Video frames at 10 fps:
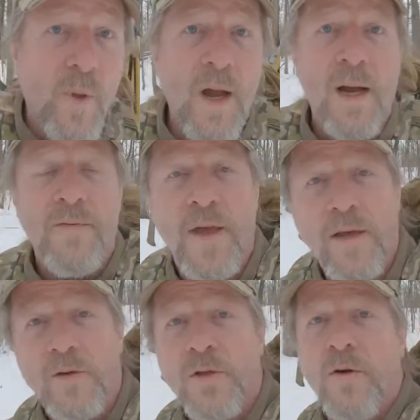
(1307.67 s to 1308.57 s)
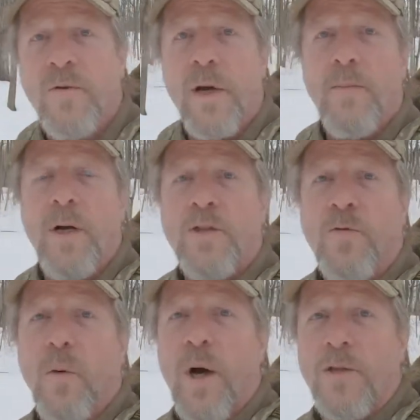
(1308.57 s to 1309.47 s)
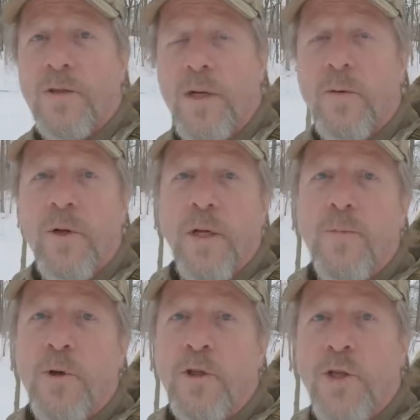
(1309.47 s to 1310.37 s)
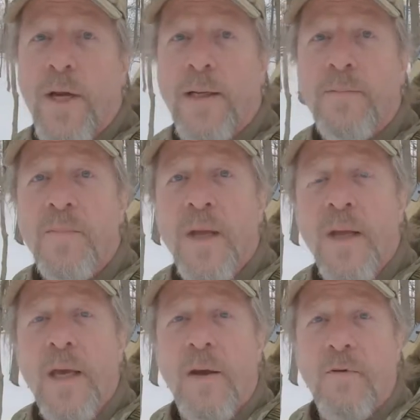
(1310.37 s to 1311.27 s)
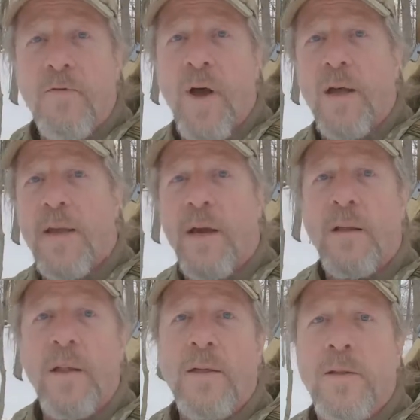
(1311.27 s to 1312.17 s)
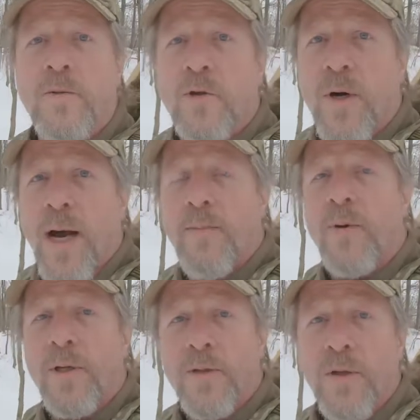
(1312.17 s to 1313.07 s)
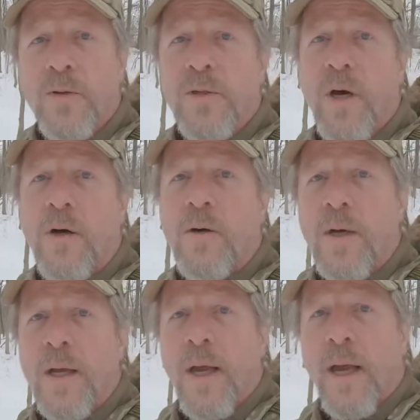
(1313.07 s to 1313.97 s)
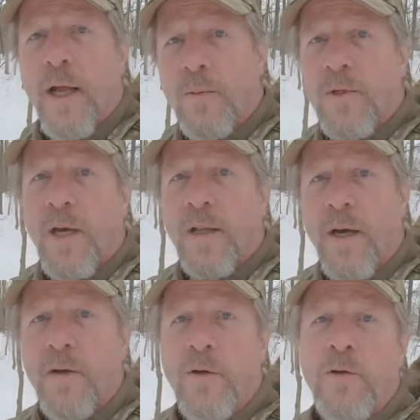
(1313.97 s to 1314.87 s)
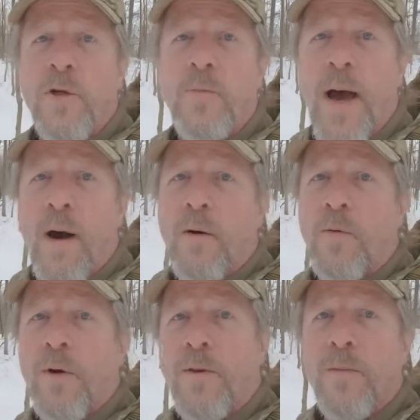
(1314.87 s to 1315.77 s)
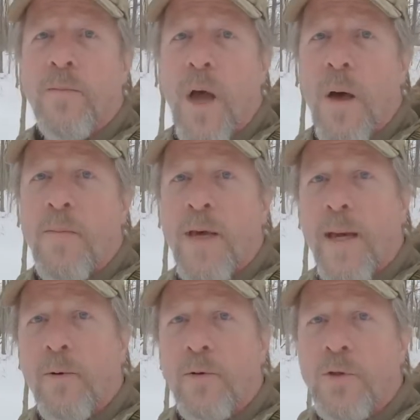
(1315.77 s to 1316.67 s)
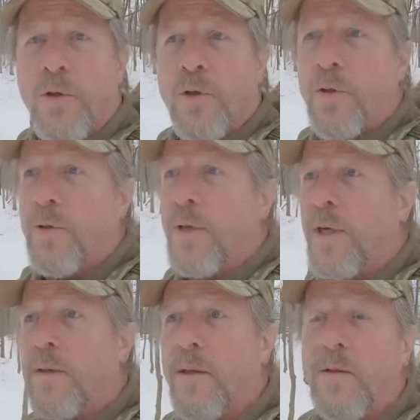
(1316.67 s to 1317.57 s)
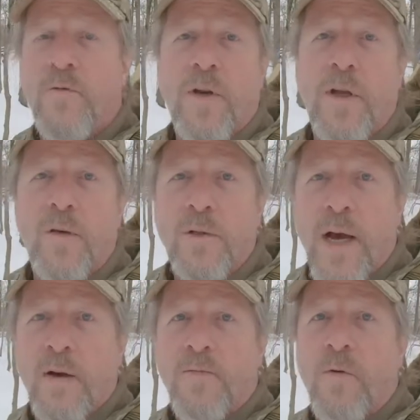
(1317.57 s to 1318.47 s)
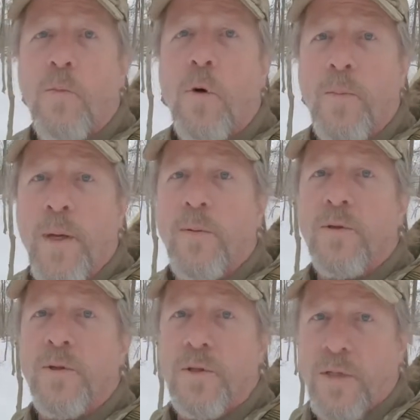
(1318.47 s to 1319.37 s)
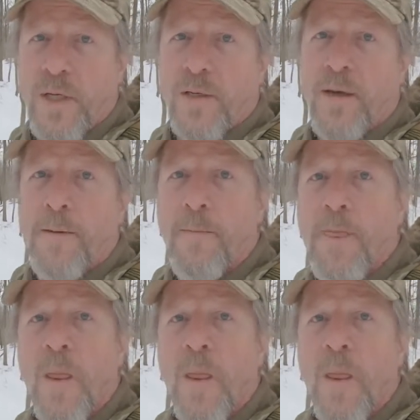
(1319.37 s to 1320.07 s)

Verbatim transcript: Uh, thank you so very much for watching. I really appreciate it. If you've not yet clicked subscribe, please do so. It helps that uh, YouTube algorithm uh, be able to get these videos out for more people to see them.